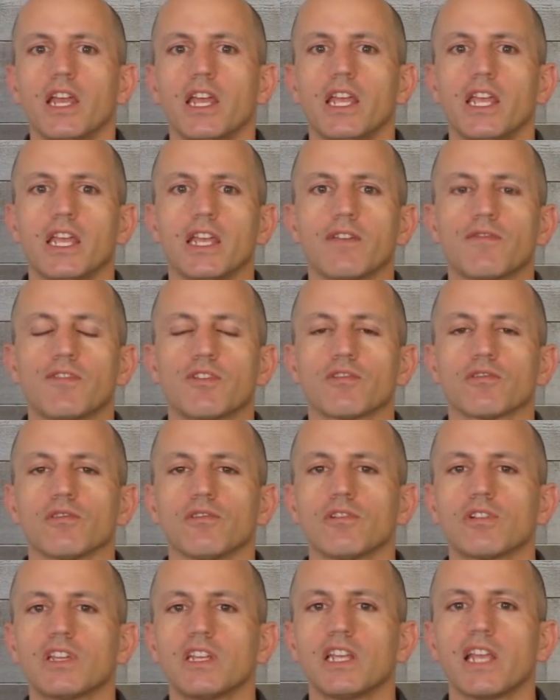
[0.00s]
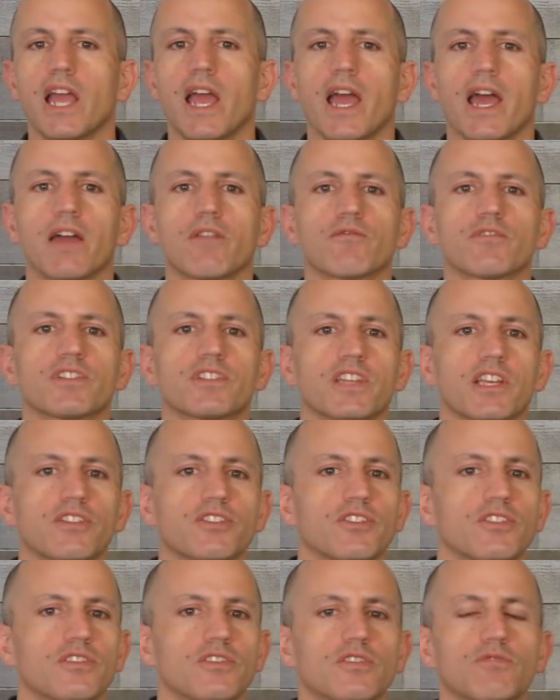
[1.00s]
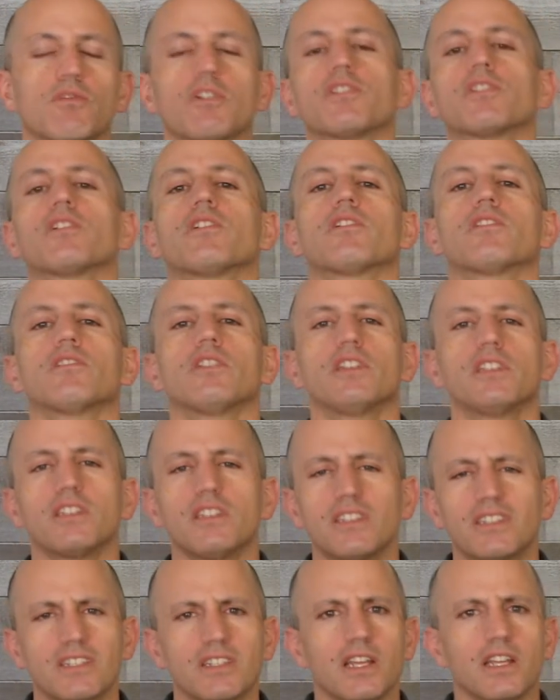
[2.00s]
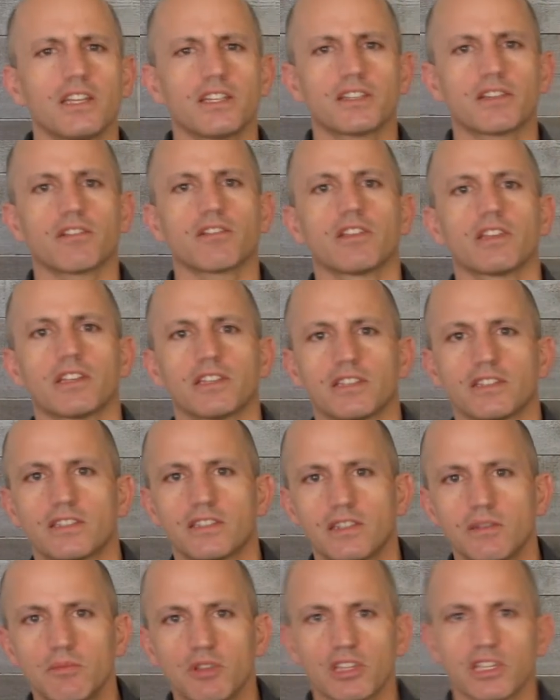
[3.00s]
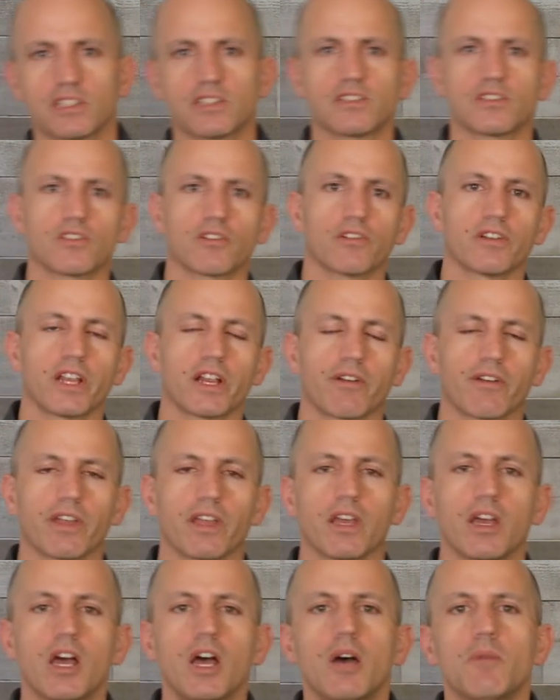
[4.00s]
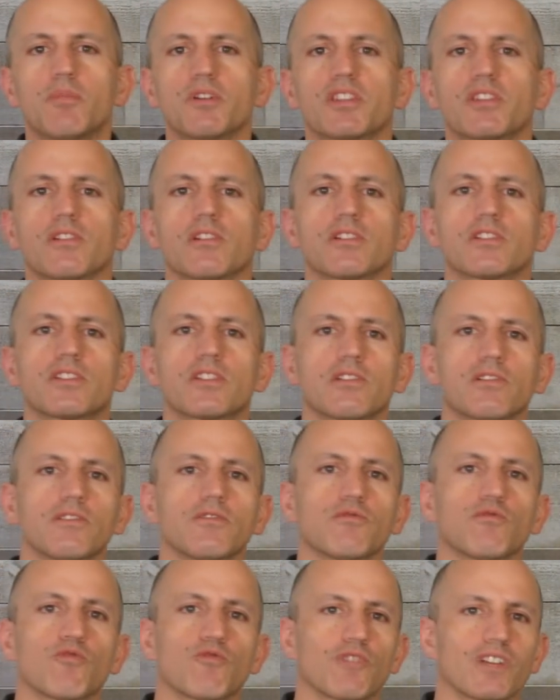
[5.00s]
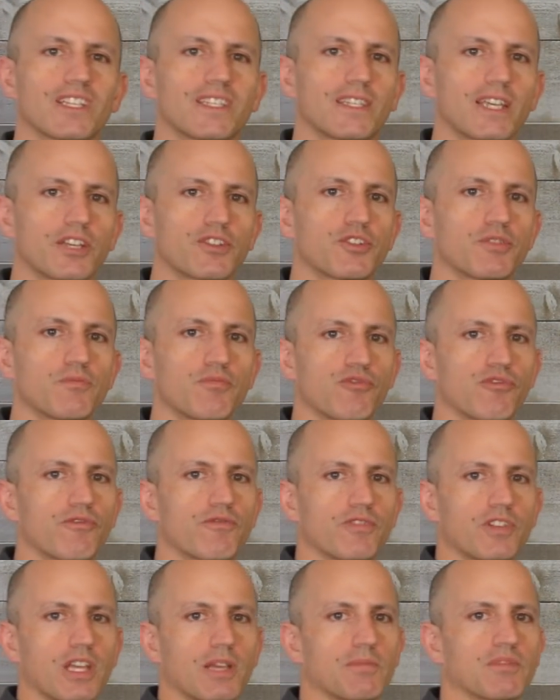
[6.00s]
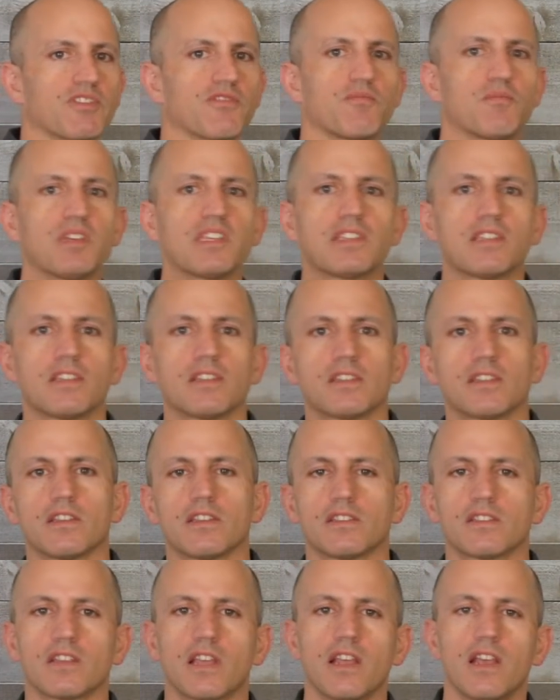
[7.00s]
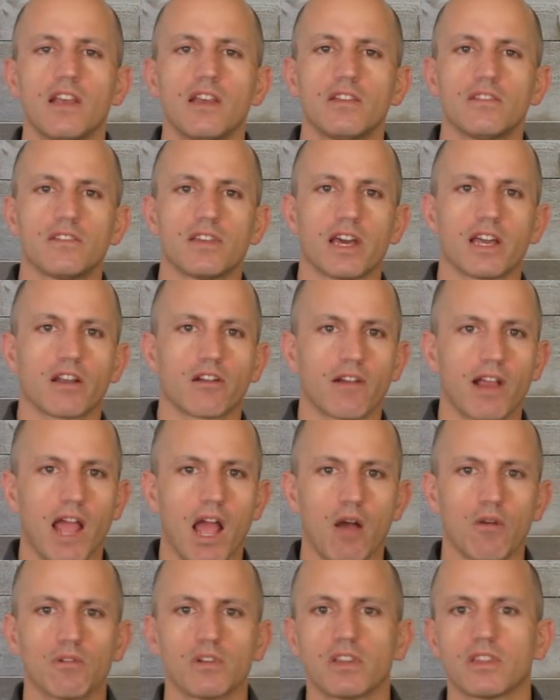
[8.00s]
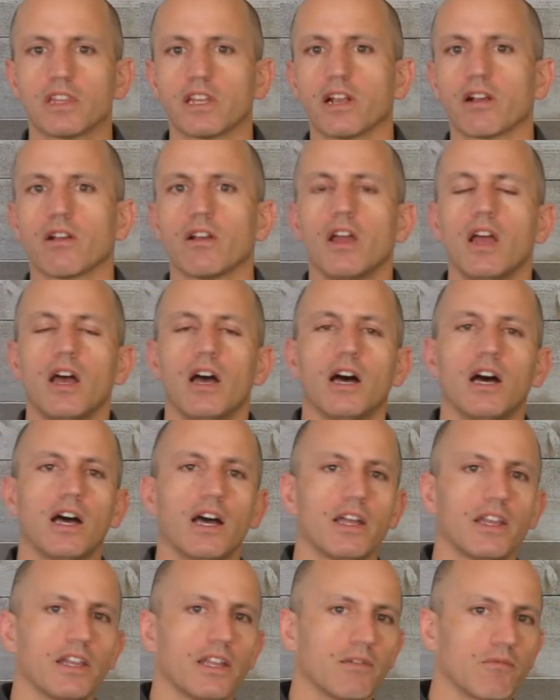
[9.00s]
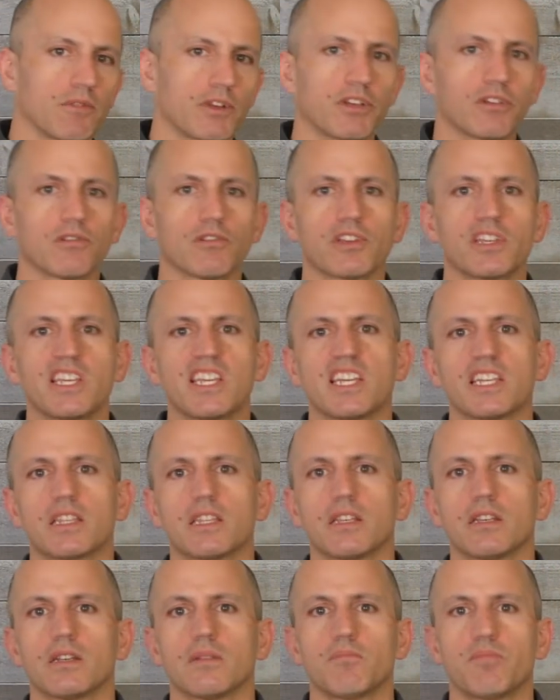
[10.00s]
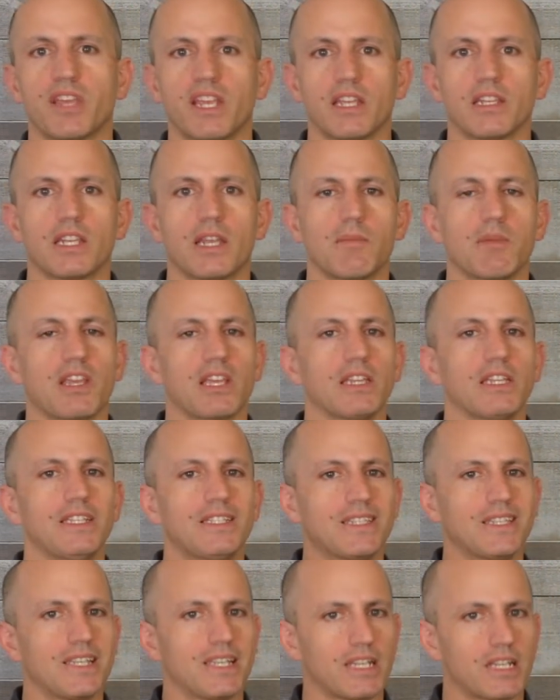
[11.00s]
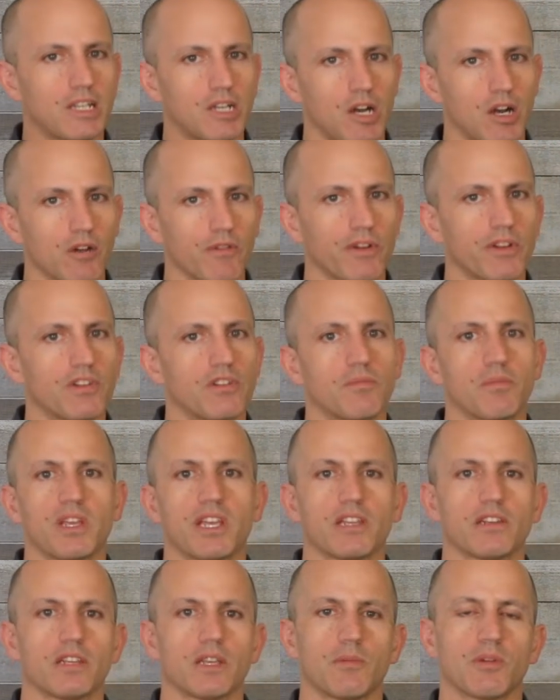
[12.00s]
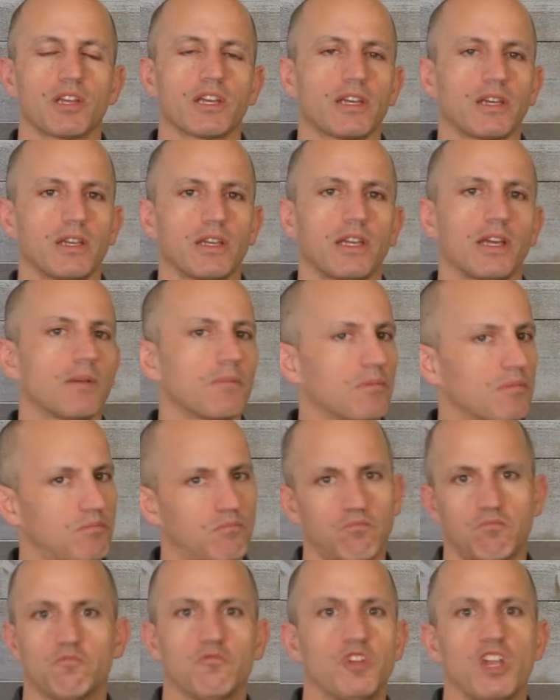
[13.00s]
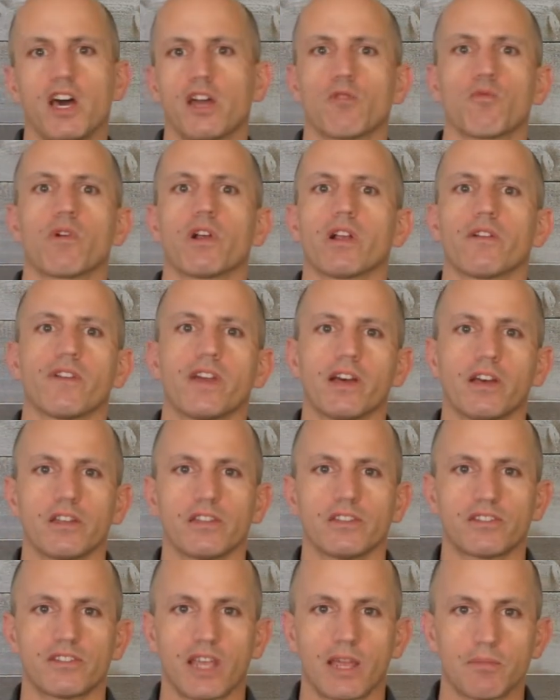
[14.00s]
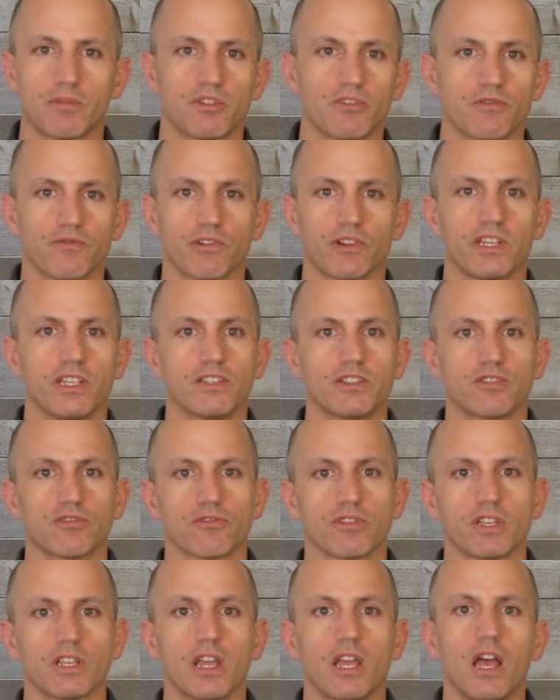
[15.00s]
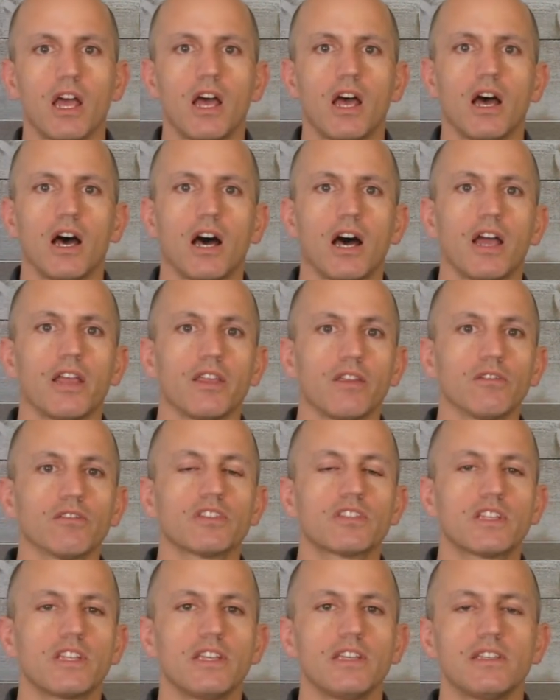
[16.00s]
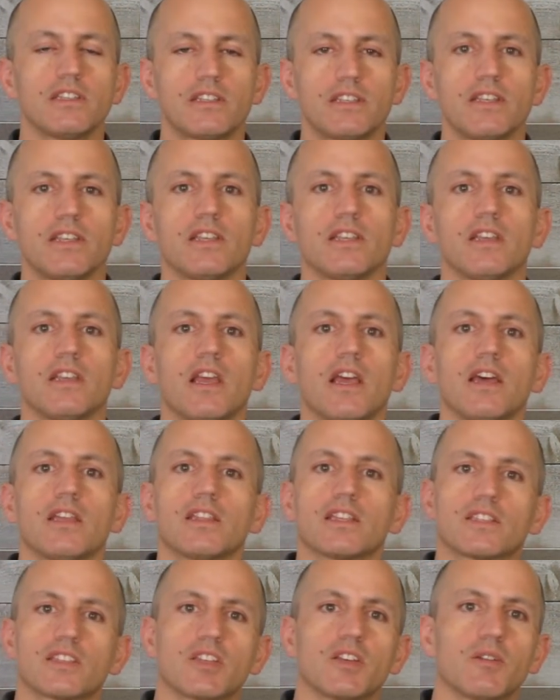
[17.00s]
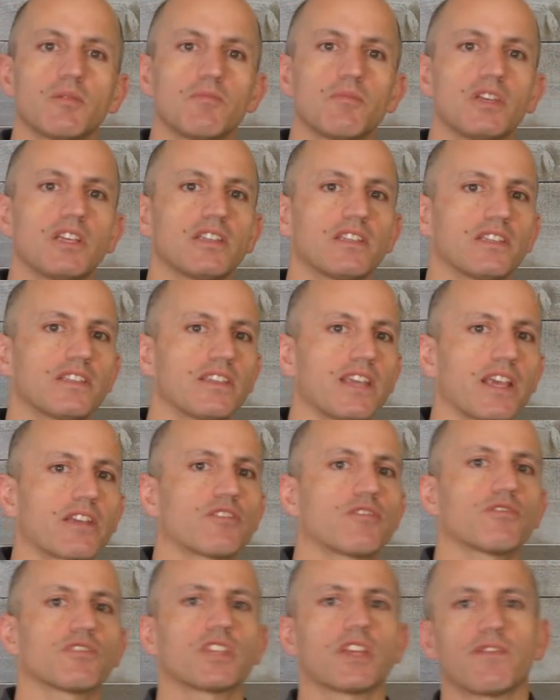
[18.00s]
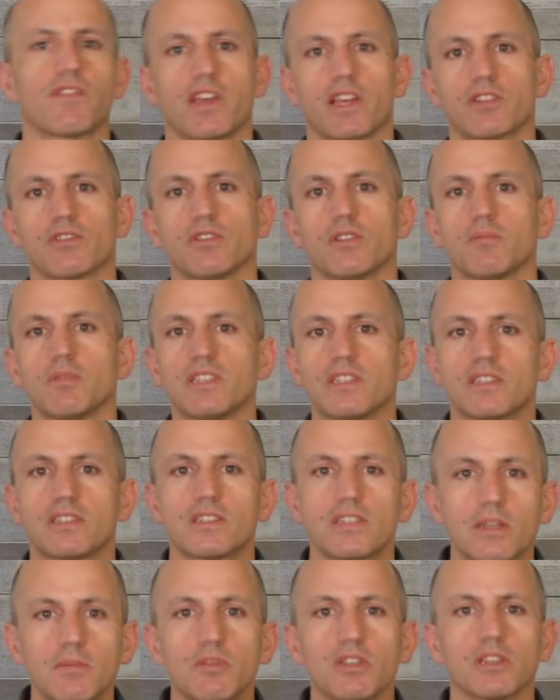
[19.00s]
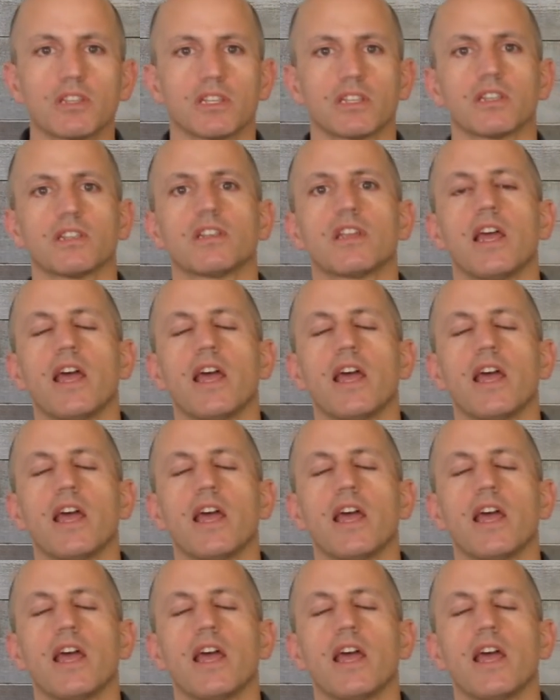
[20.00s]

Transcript: If you're looking at recessions, well, it's not necessarily that it stimulates a certain area, but there are certain recession-proof types of businesses that are out there. And when you're looking at the pandemic, at least the current pandemic, I'm not aware of how it has happened over history, you'll see that some sectors have actually been stimulated